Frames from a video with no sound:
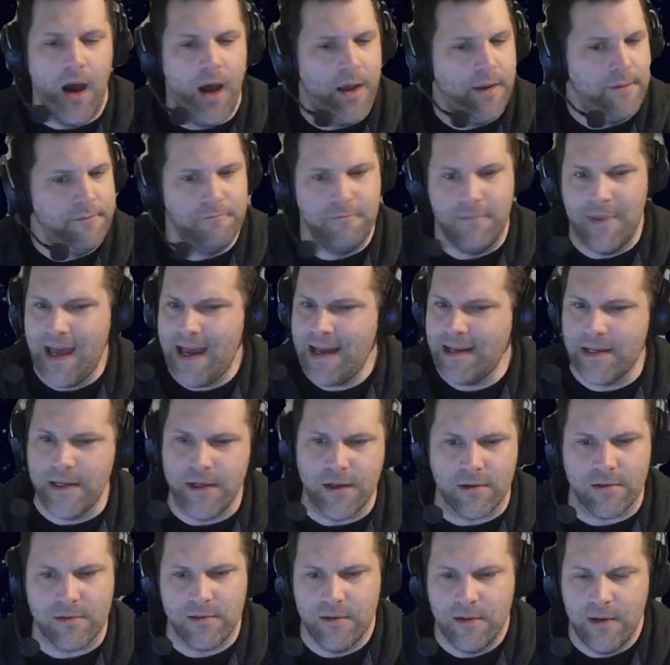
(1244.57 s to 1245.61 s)
Not
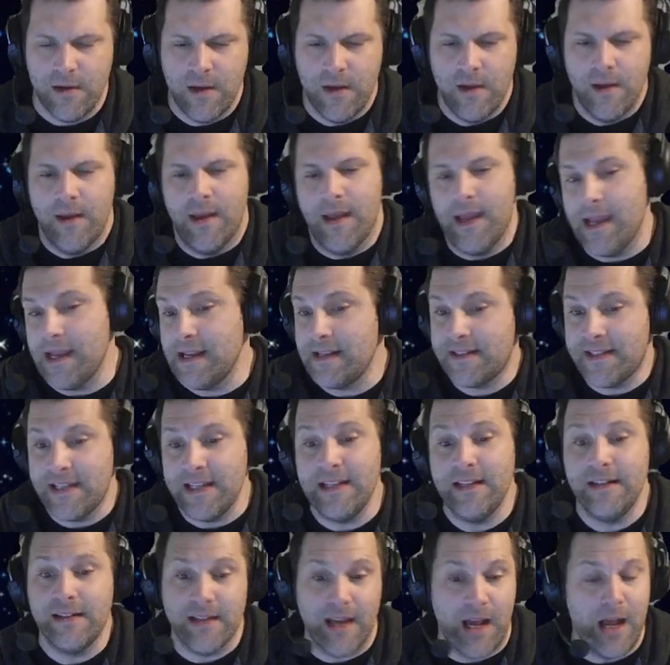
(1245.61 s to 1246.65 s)
here.
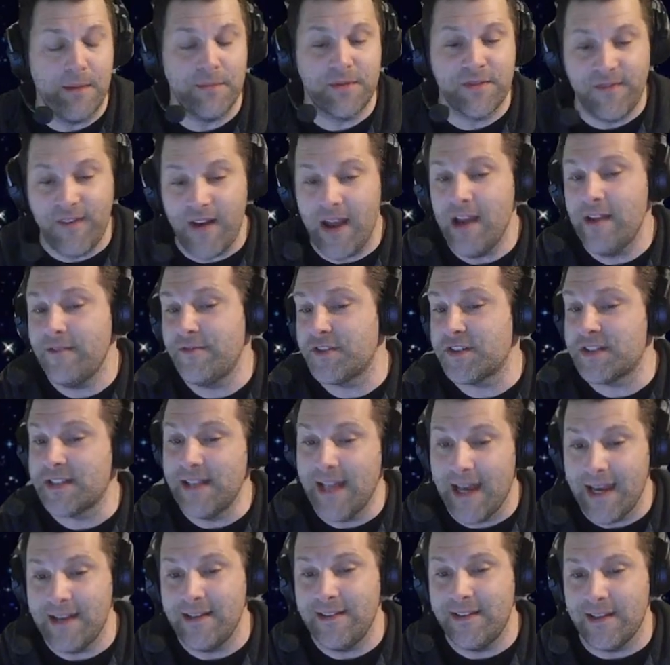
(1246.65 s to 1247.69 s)
18 times 5 is
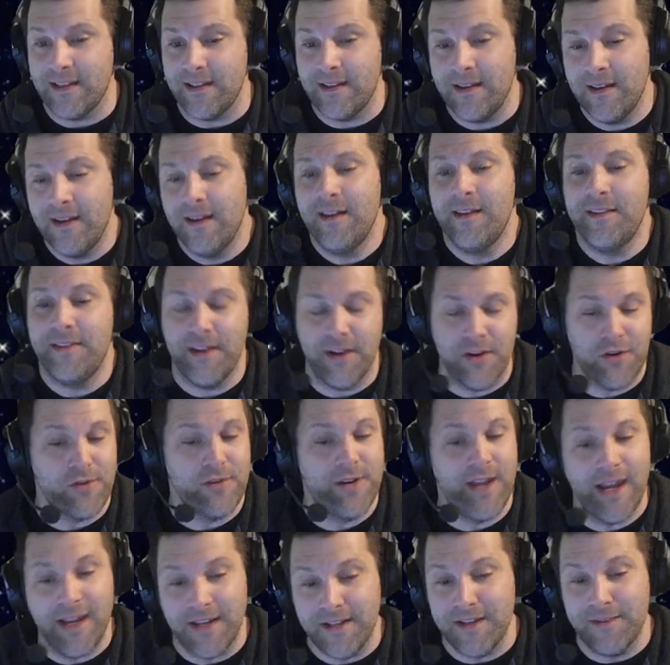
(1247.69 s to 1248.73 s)
90. They are
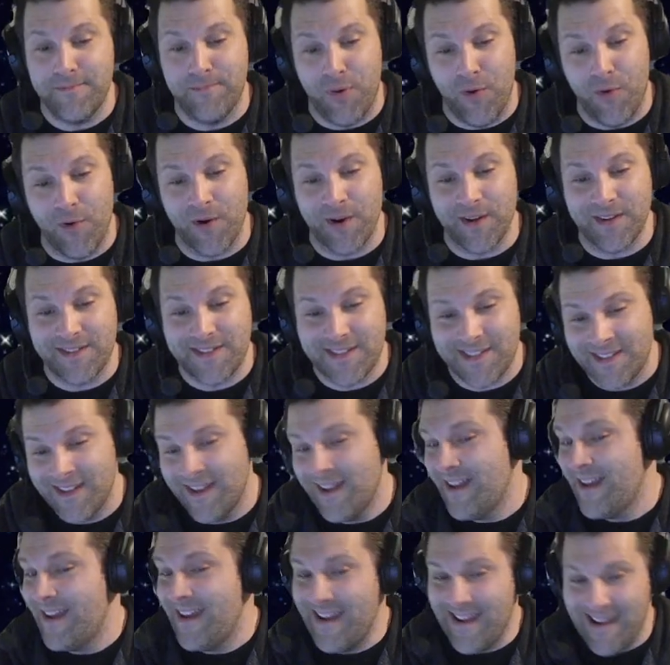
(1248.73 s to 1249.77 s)
90 points.
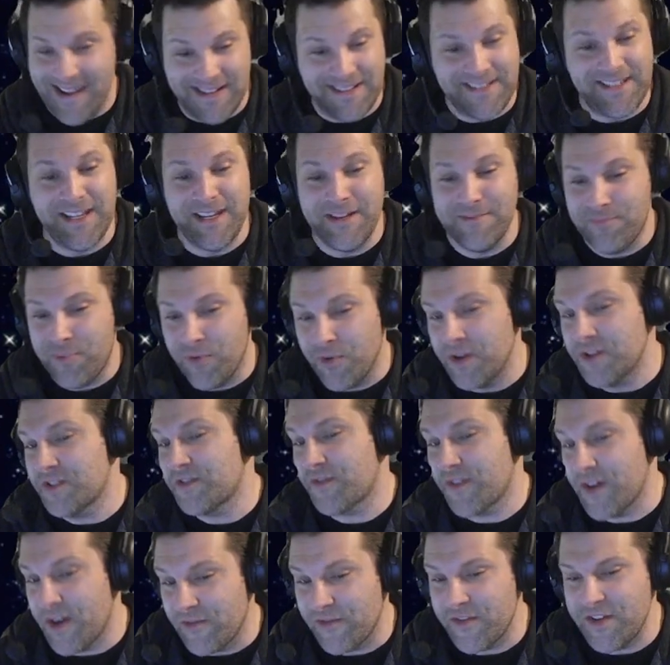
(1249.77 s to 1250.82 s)
18 points
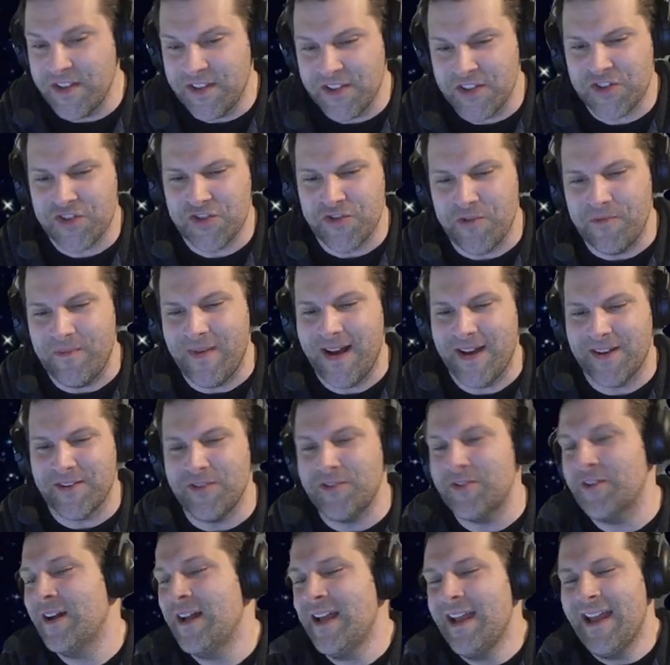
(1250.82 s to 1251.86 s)
for every additional
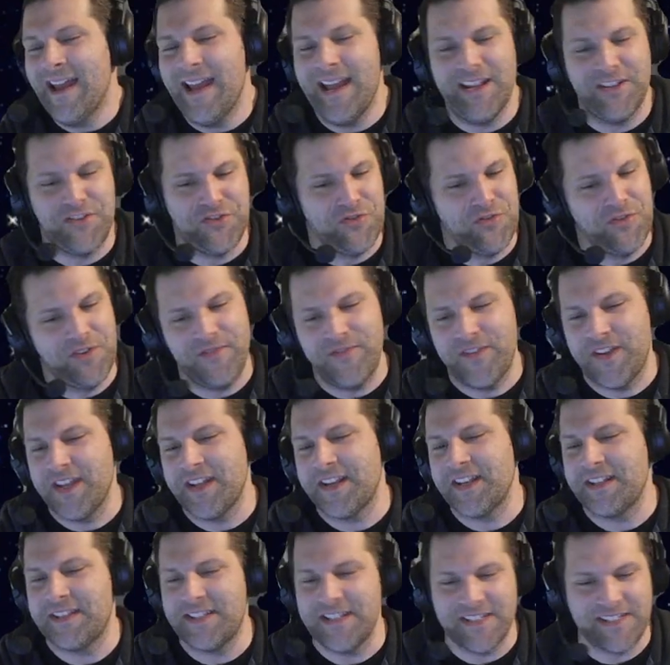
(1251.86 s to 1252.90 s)
model. And you don't even get
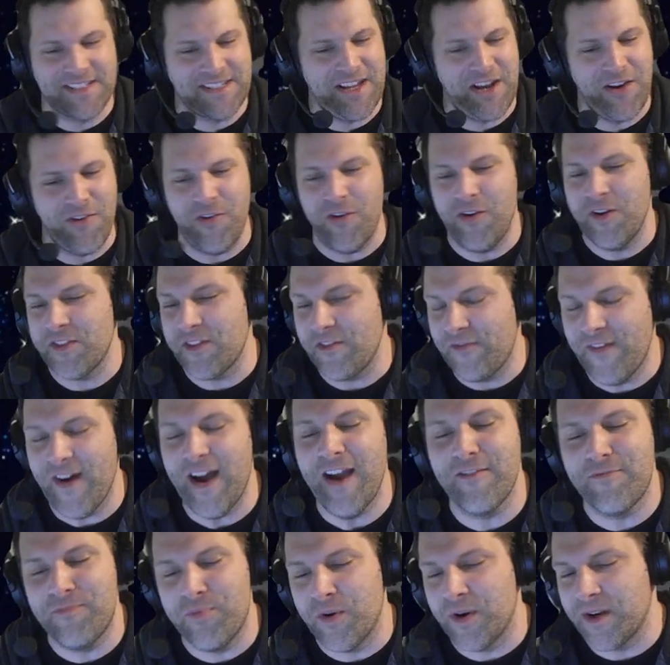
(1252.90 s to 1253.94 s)
a discount on the
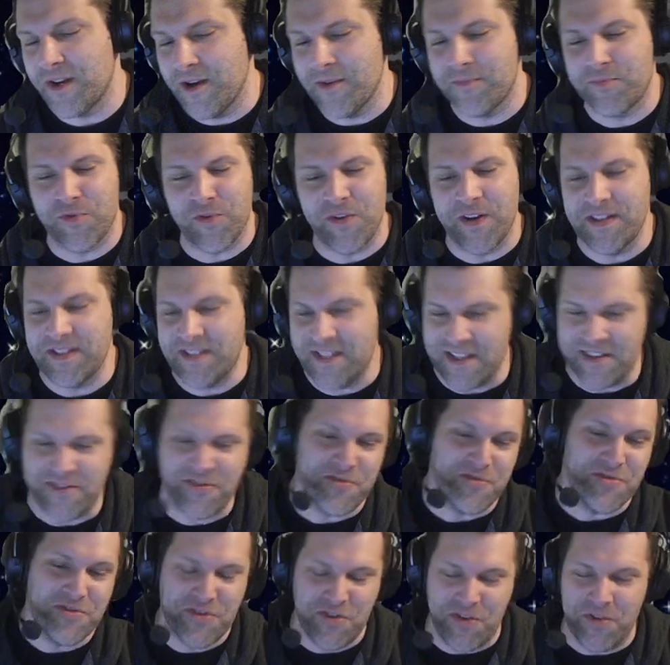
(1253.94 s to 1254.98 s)
5-point upgrades
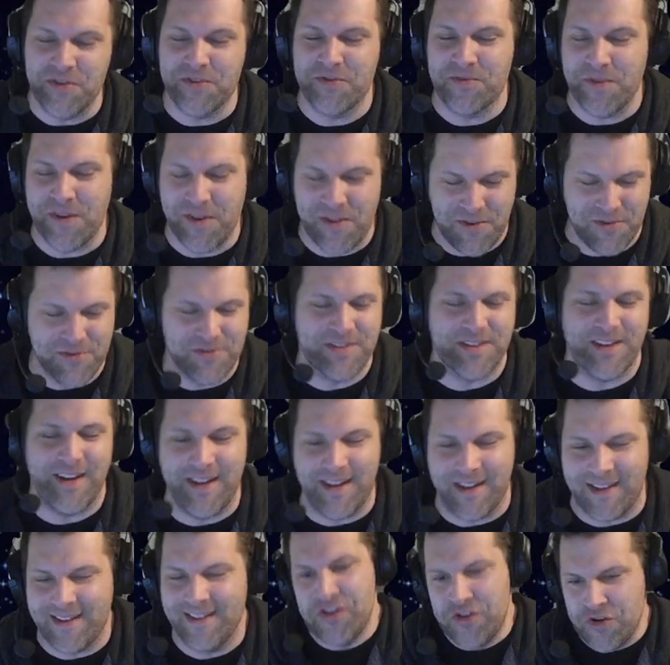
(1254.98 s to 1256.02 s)
either. So it's one of those,
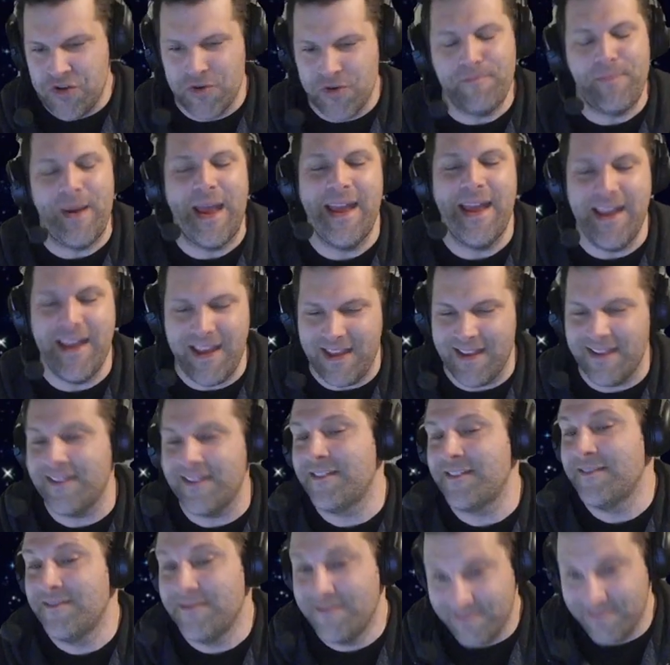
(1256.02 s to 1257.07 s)
like, you're paying
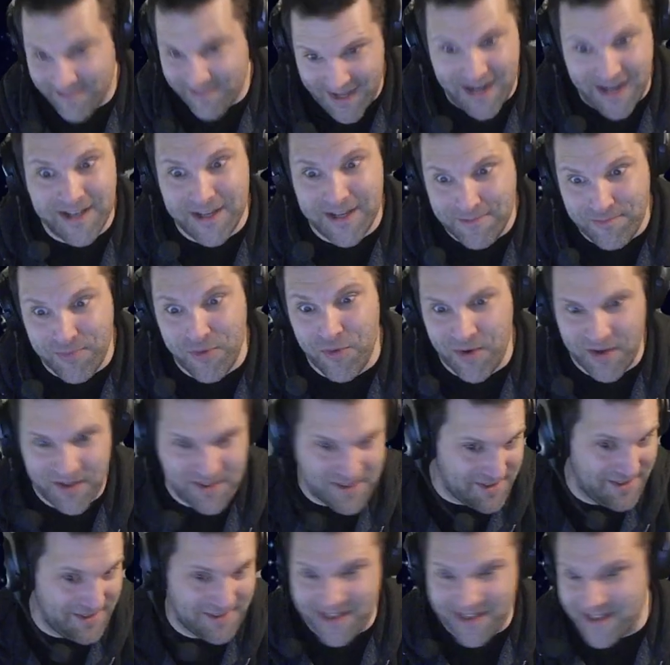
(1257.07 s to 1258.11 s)
90 points.
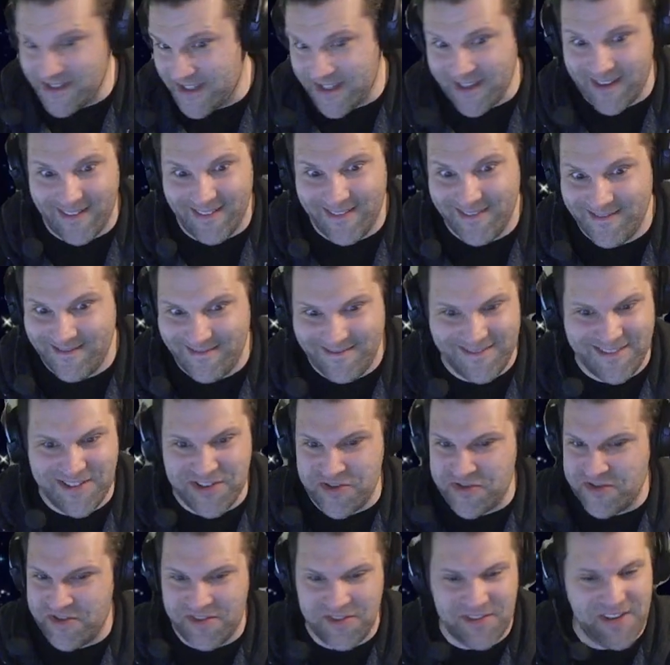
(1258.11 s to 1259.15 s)
Like, that's it.
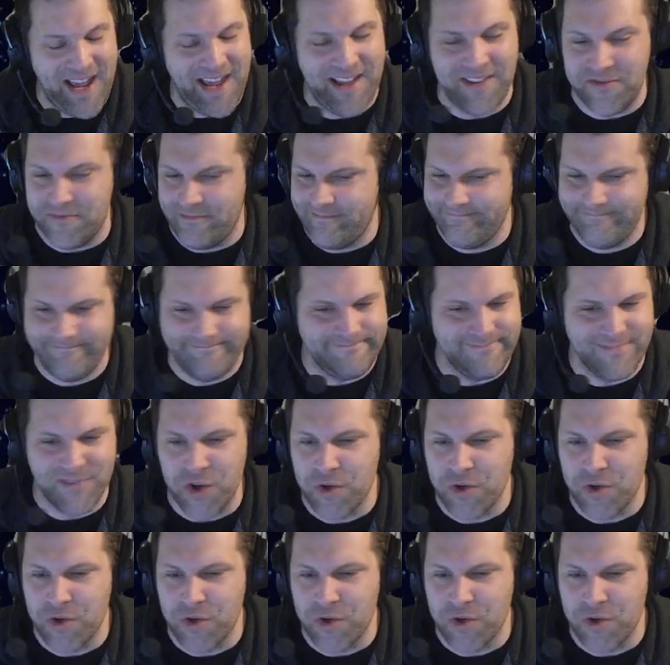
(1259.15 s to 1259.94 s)
You're not, no